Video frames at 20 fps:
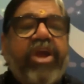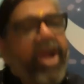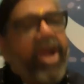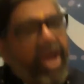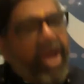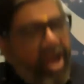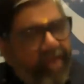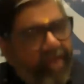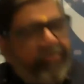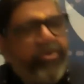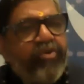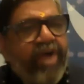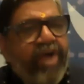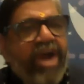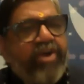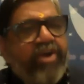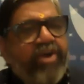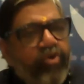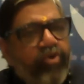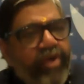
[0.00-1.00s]
If you
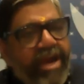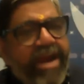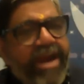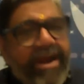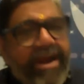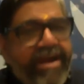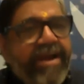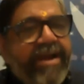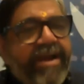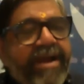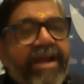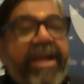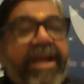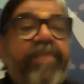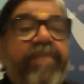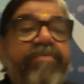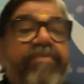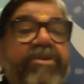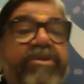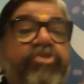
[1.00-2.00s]
are doing,
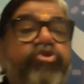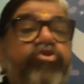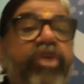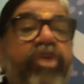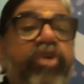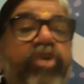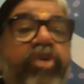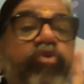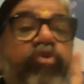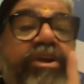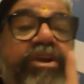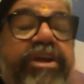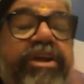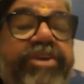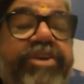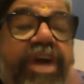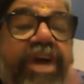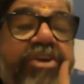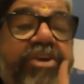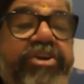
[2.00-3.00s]
it means you are doing
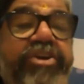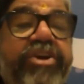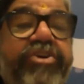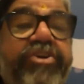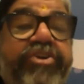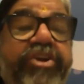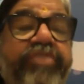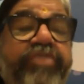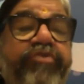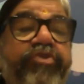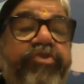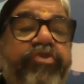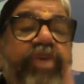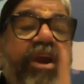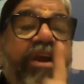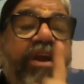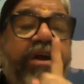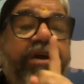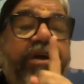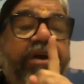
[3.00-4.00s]
the injustice with
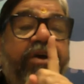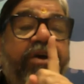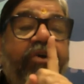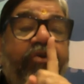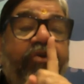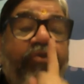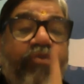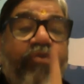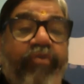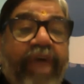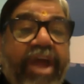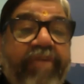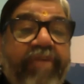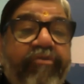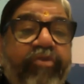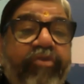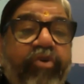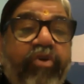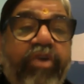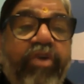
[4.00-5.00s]
your
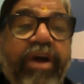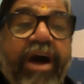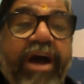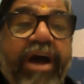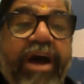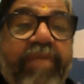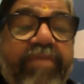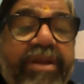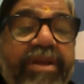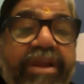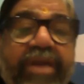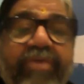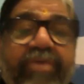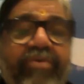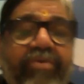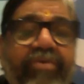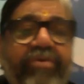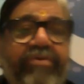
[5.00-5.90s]
wife role or mother role.